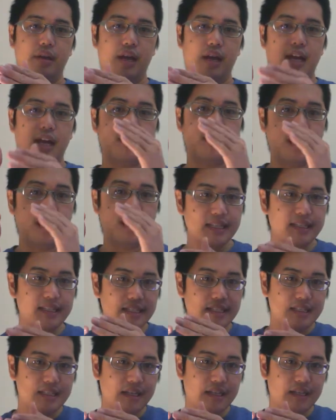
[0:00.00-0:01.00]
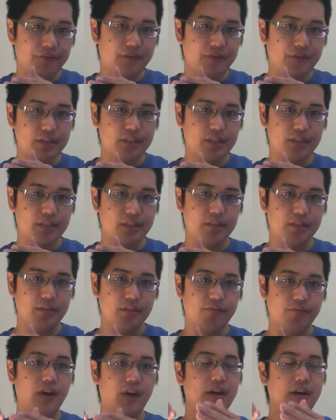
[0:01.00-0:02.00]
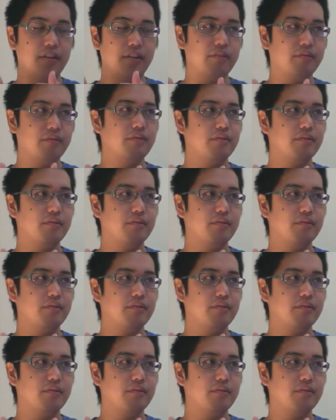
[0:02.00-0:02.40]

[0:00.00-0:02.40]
And that's a different value.